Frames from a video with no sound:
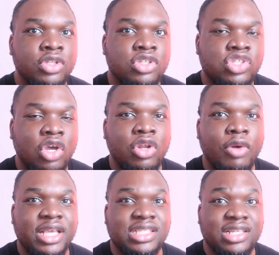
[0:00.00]
Solo
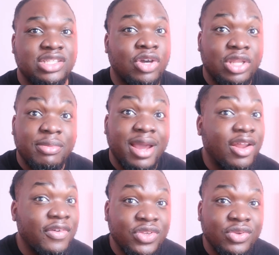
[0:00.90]
basically told him, I
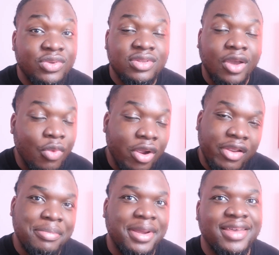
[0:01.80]
love you, don't
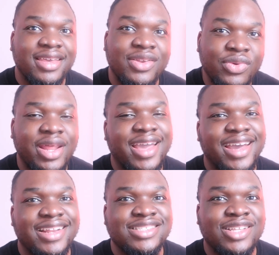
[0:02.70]
worry about it, and all that
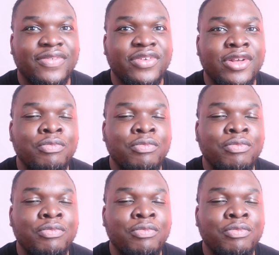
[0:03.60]
kind of stuff.